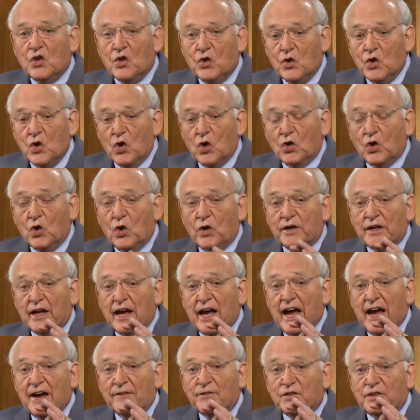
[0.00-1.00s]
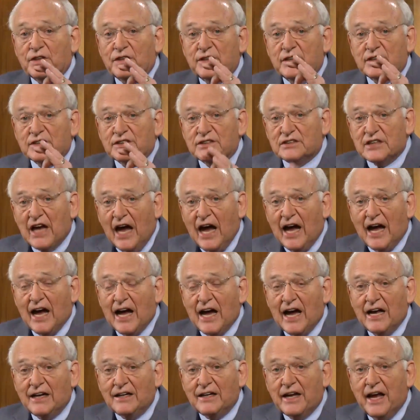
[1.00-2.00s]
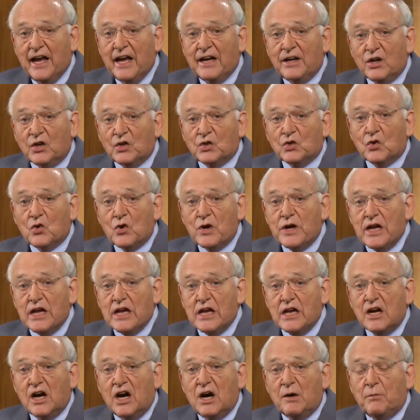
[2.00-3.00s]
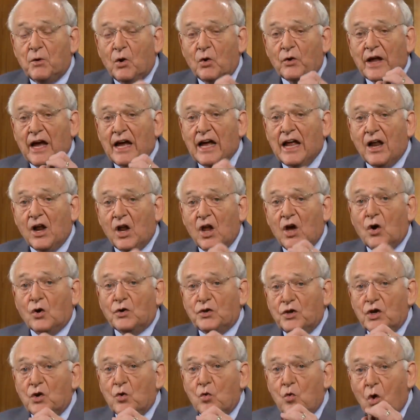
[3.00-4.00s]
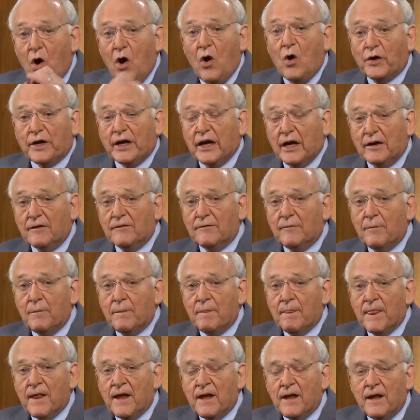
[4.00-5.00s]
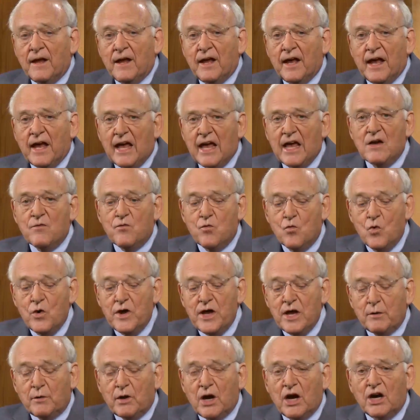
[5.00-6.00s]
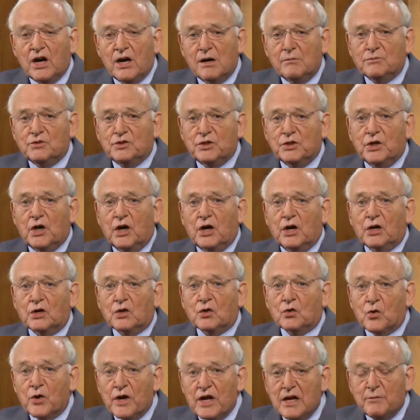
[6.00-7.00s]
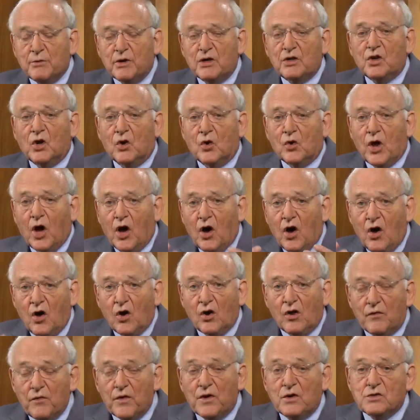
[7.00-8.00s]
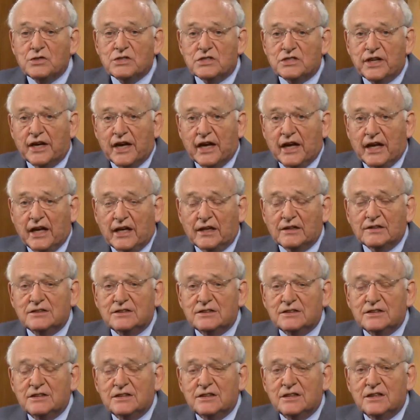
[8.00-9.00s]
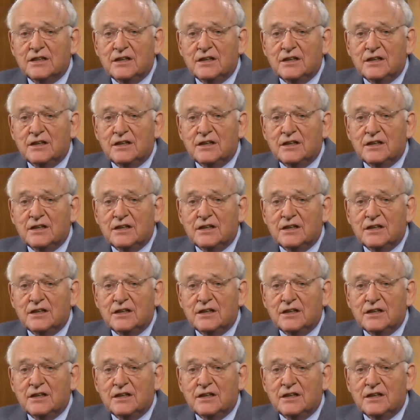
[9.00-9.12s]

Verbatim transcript: you're going to have to decide and agree upon how long you're walking. If we come to agreement on all of those things,